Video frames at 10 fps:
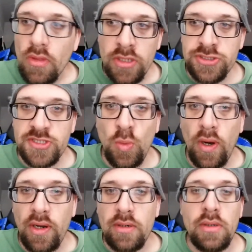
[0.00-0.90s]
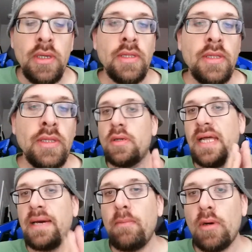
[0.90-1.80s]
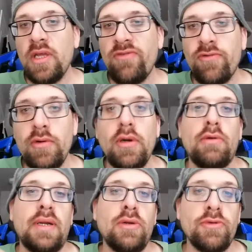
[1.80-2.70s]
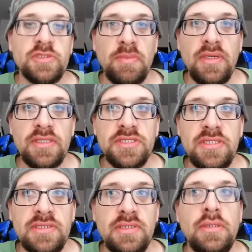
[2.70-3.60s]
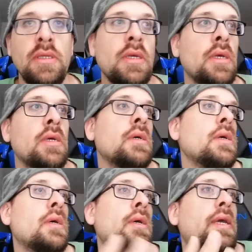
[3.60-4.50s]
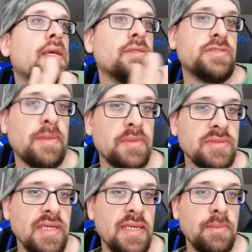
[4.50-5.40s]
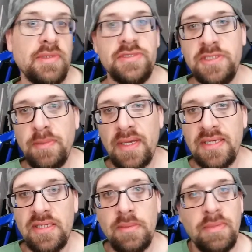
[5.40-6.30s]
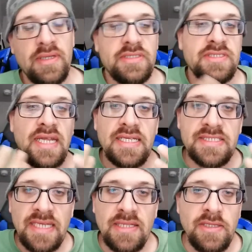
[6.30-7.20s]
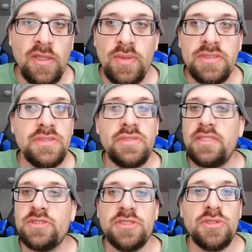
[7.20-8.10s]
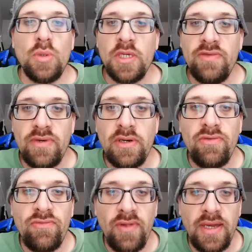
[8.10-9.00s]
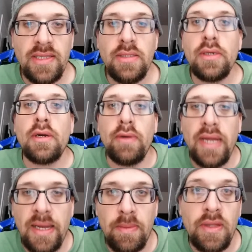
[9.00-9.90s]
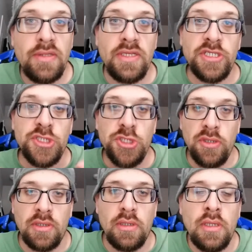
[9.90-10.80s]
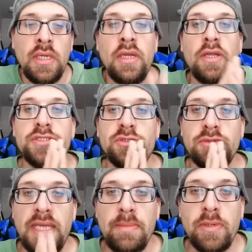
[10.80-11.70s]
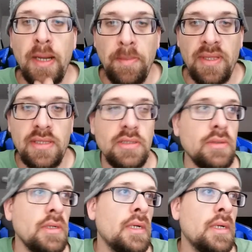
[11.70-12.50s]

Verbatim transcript: Just water. They put a lot more effort around WrestleMania season and SummerSlam, it seemed like it, but it's kind of sad. The other ones, they just don't give a flying crap. And they should. It's their damn company, you know?